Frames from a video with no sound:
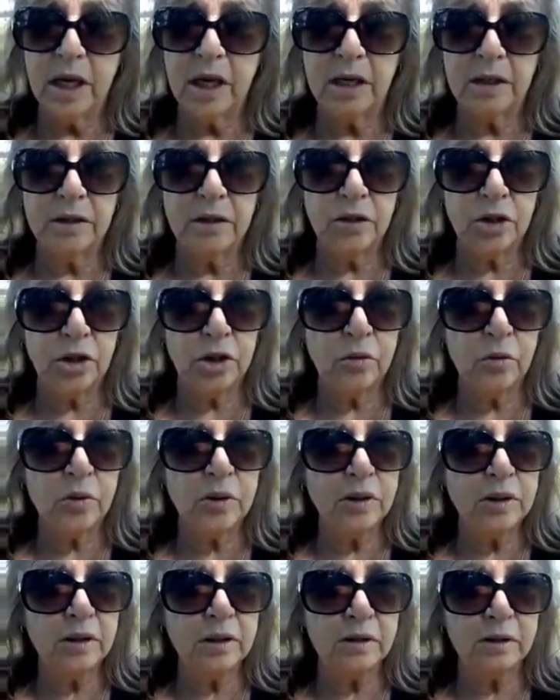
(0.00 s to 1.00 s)

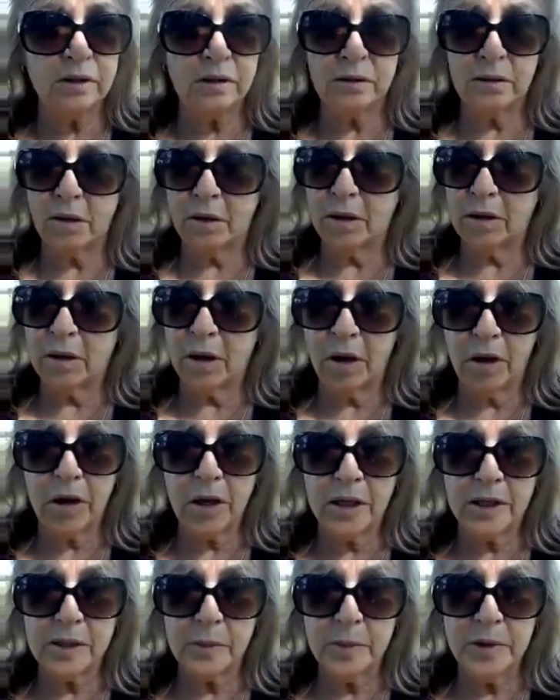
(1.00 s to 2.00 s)
Yeshua is our
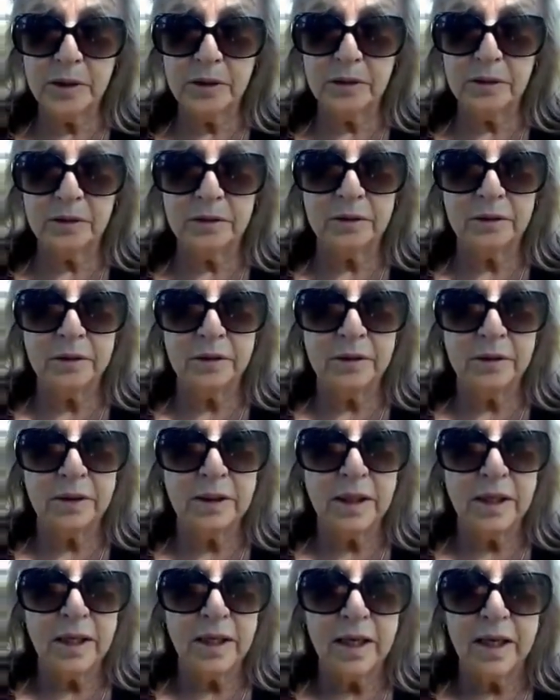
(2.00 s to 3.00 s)
husband,
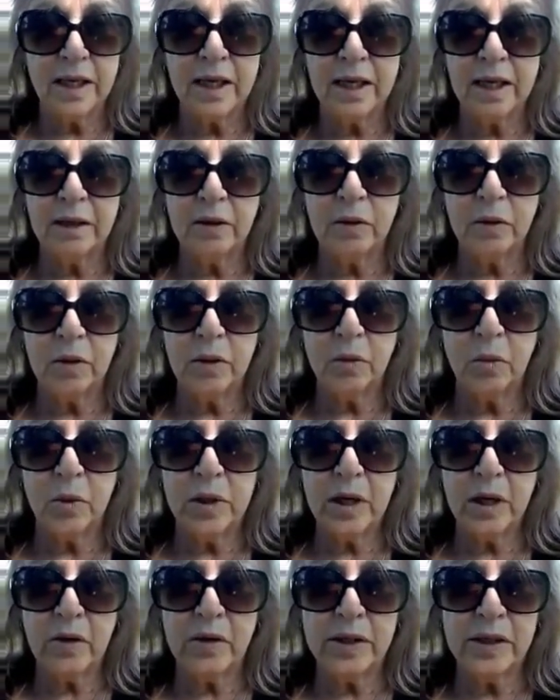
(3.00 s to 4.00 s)
and
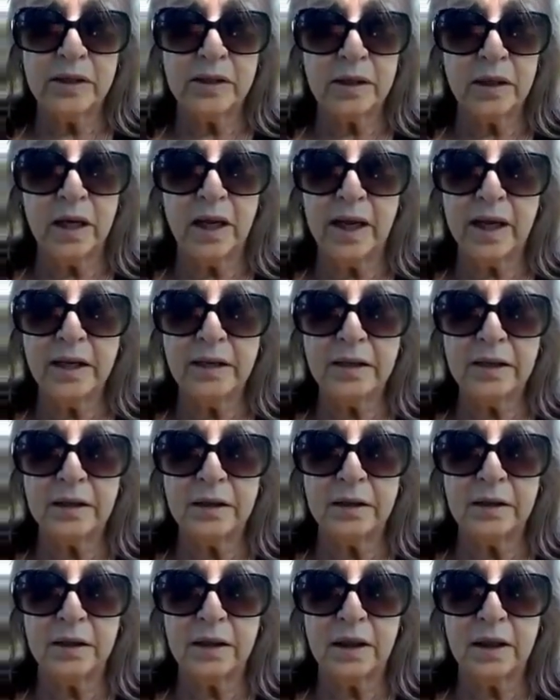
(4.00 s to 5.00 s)
we are his
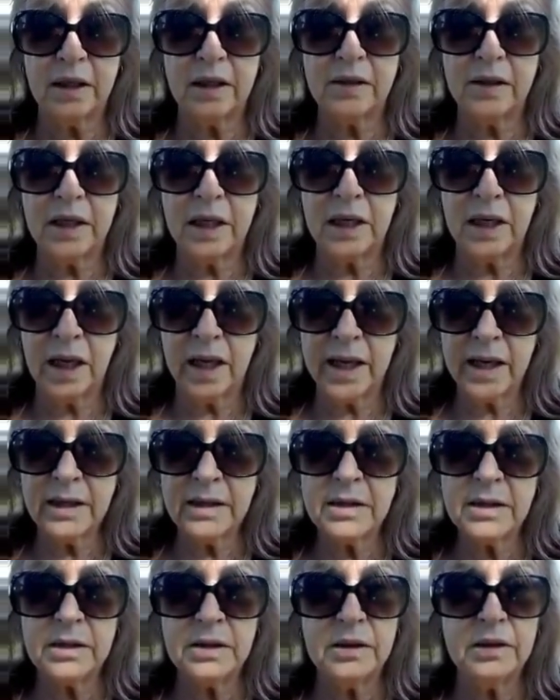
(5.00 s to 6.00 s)
elect, and the
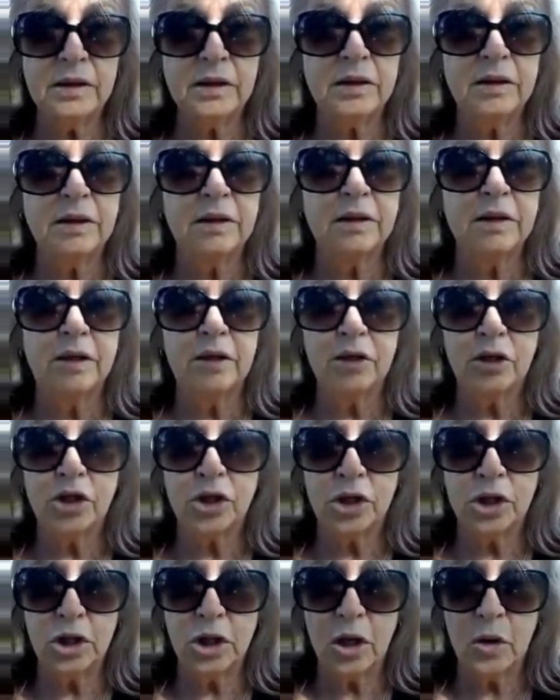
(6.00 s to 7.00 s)
elect
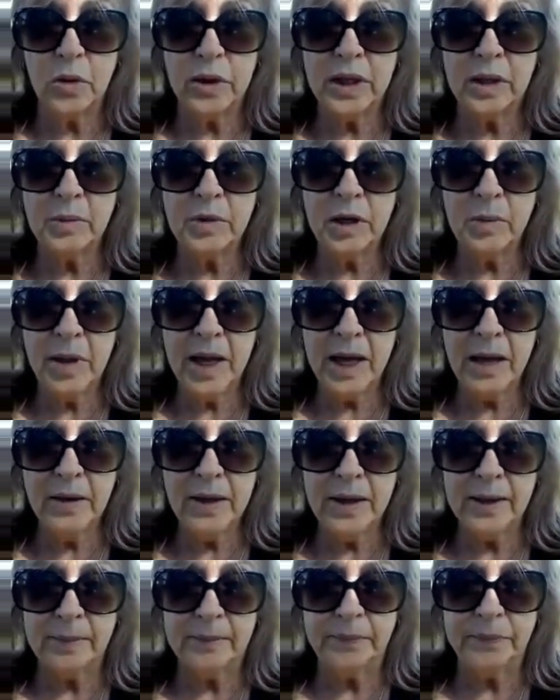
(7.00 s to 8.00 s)
should know him and
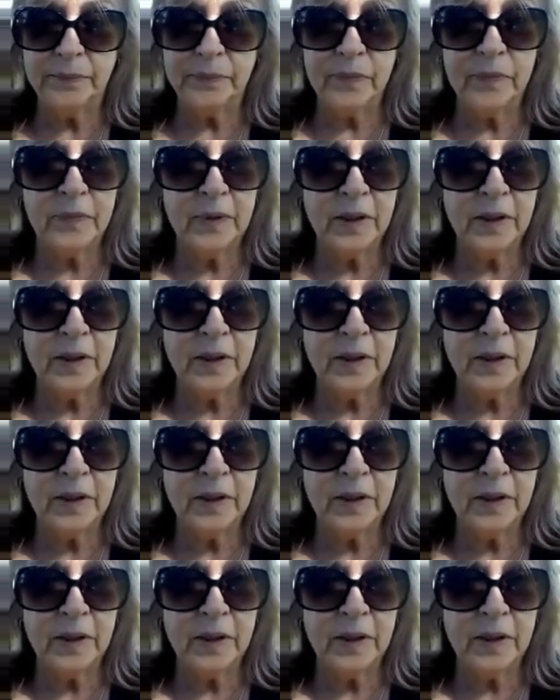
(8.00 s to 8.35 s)
about him.